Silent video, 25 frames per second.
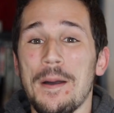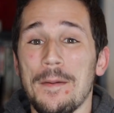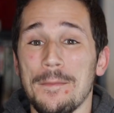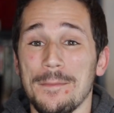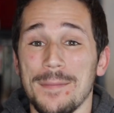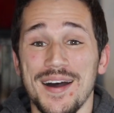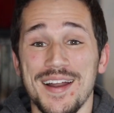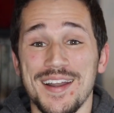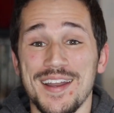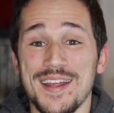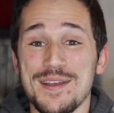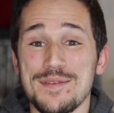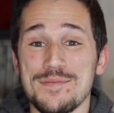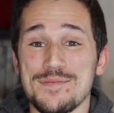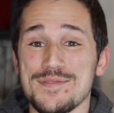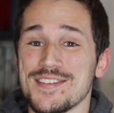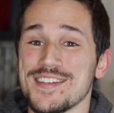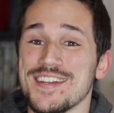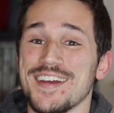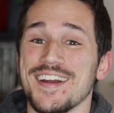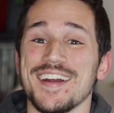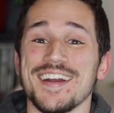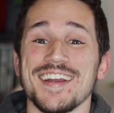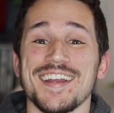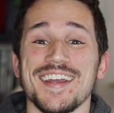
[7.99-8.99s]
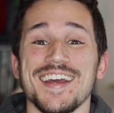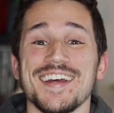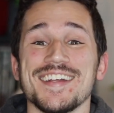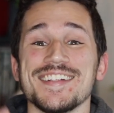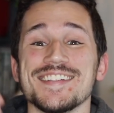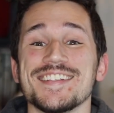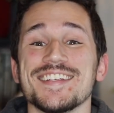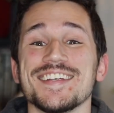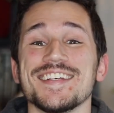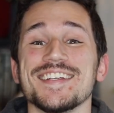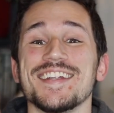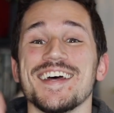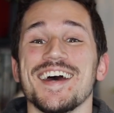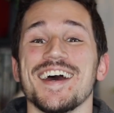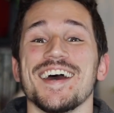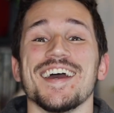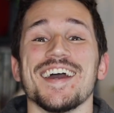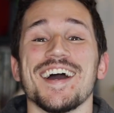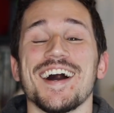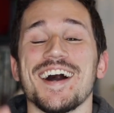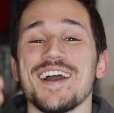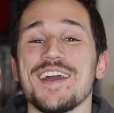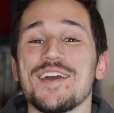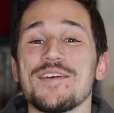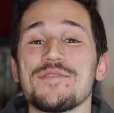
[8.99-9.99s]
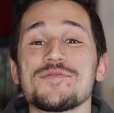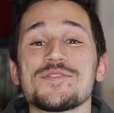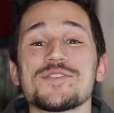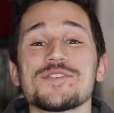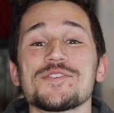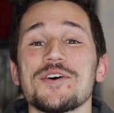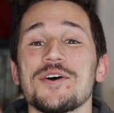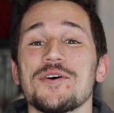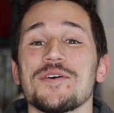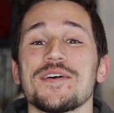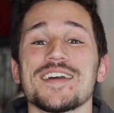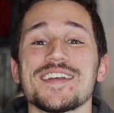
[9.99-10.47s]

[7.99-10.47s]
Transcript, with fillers: My name is Derek, and today I am so